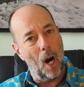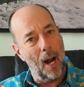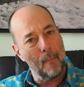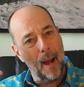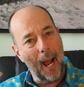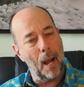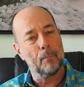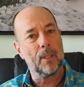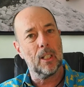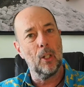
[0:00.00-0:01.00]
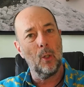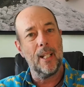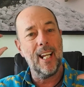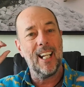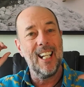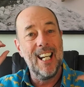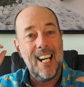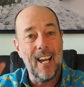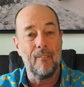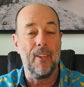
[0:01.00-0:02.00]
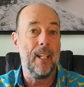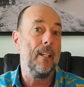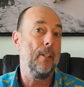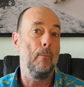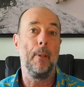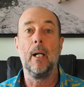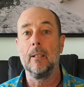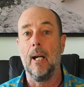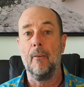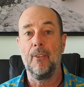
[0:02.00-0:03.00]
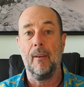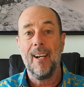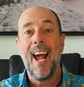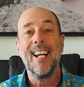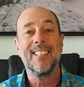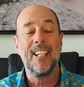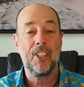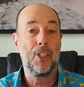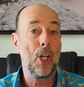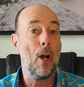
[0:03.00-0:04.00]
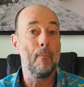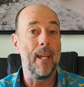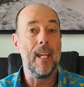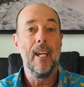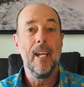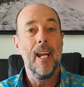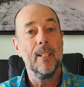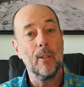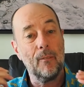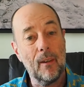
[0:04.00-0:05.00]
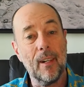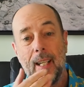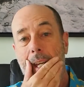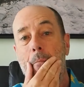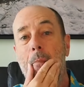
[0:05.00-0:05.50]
I'm absolutely loving the bird life there. And it has actually turned me into a very keen